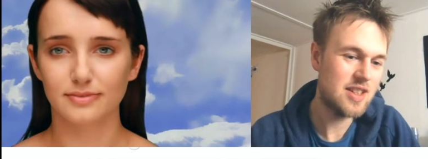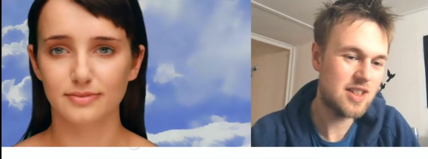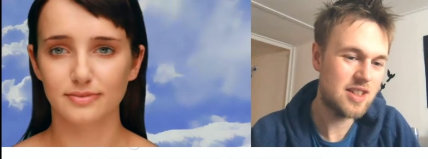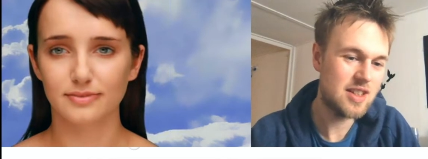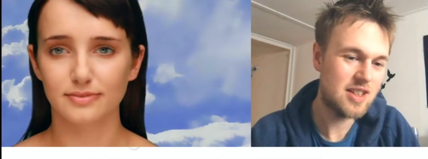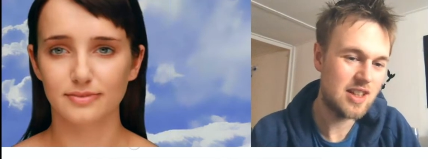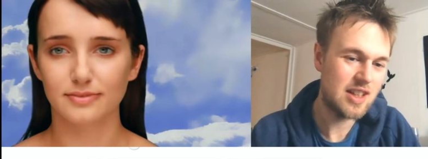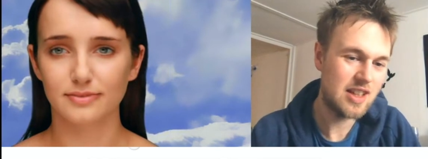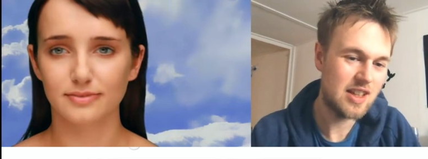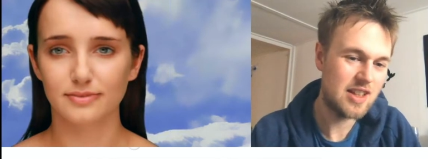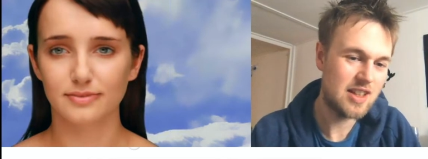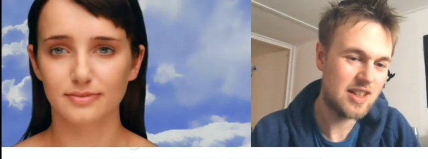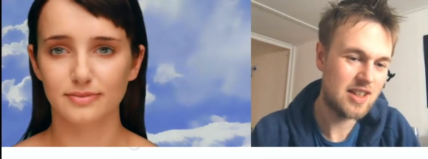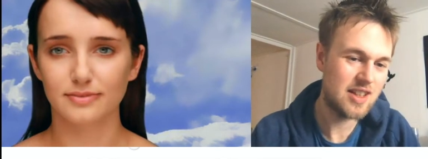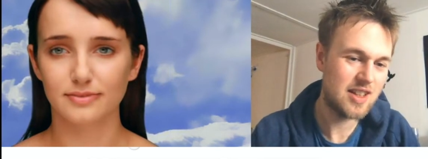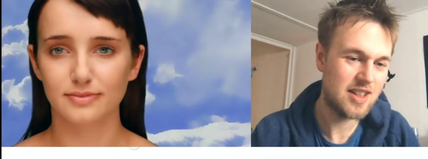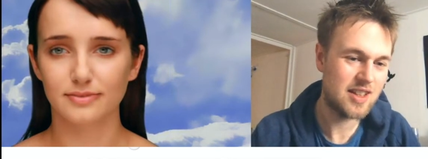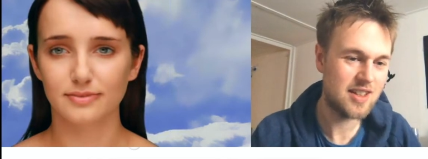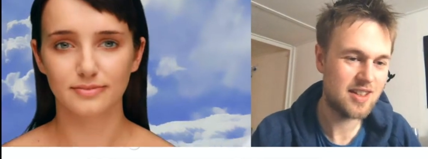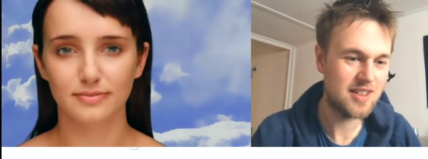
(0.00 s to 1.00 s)

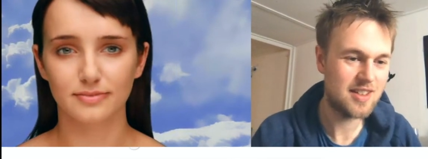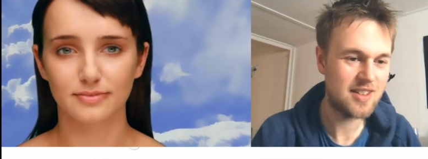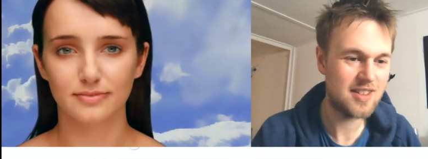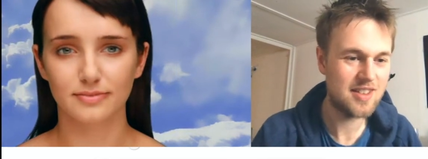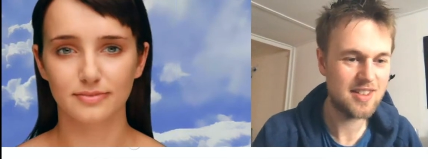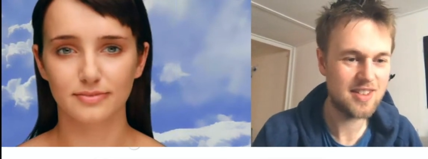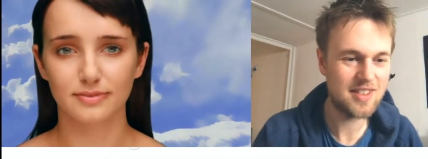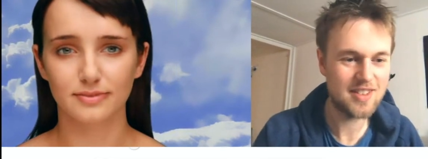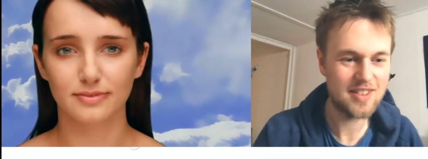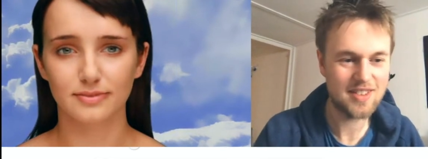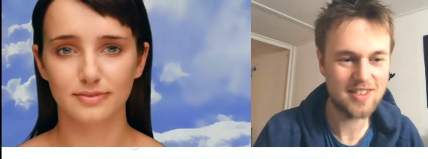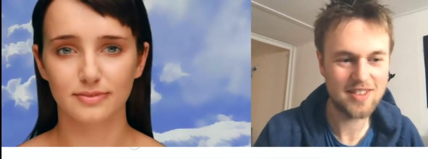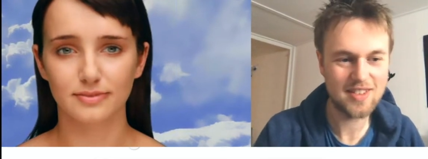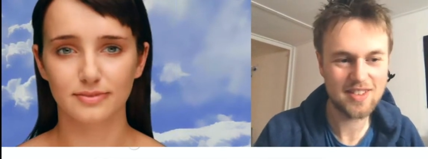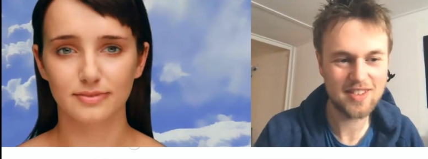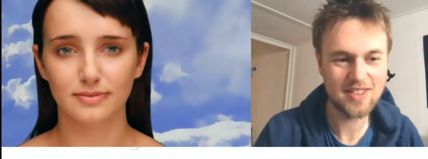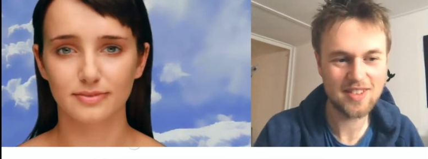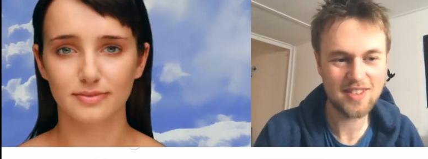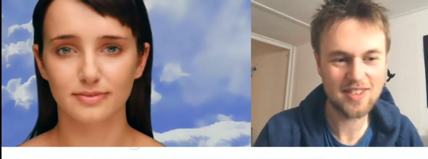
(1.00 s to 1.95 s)
Nothing is said.